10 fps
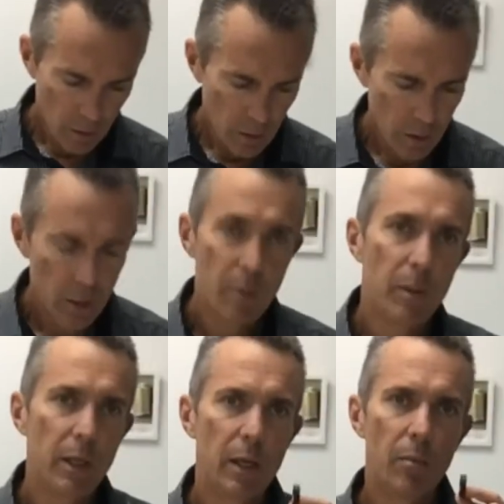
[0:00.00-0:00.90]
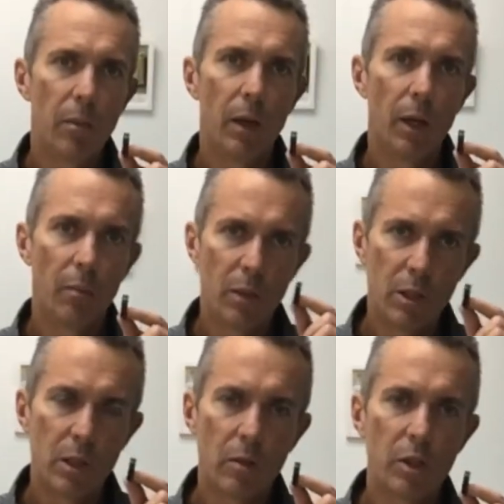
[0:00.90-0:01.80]
The EPDM
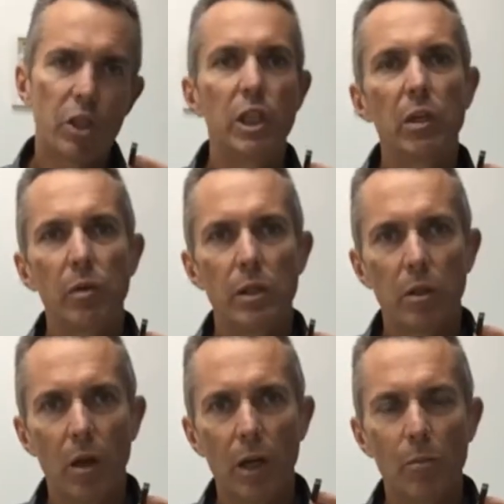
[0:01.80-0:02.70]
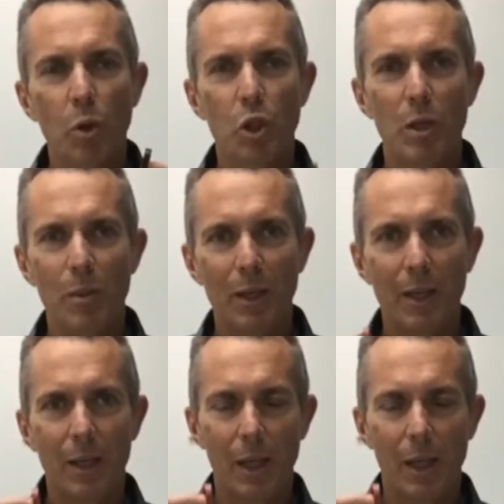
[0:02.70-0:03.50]
material is generally slightly more cheaper